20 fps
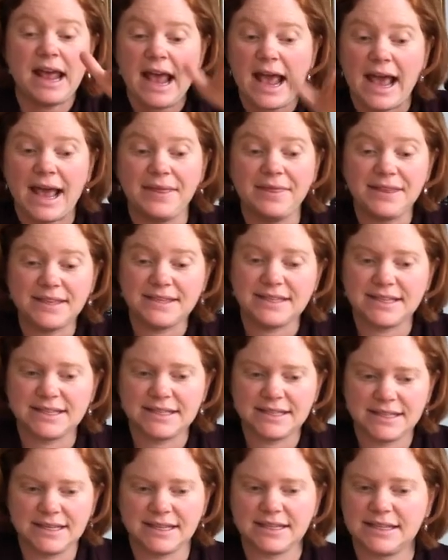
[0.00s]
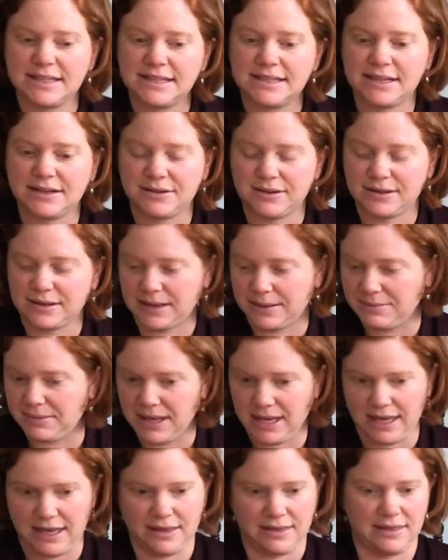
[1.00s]
And this doesn't necessarily
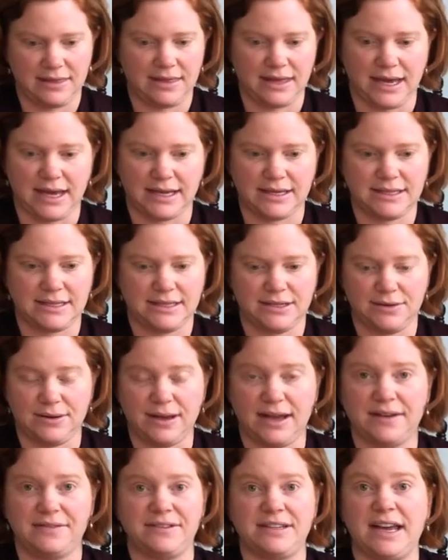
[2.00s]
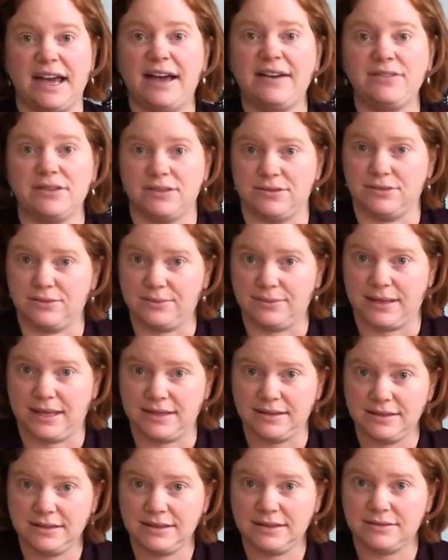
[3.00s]
mean that you have to have a zoom
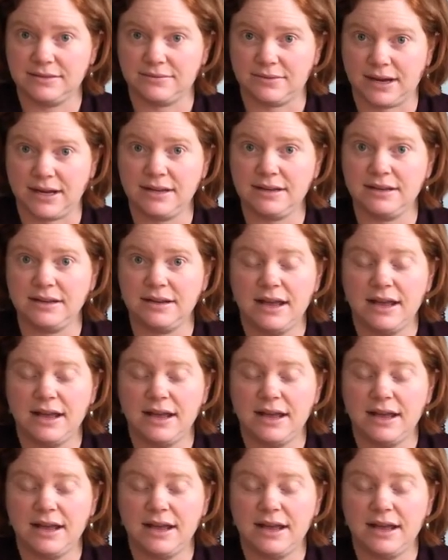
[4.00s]
lens, right?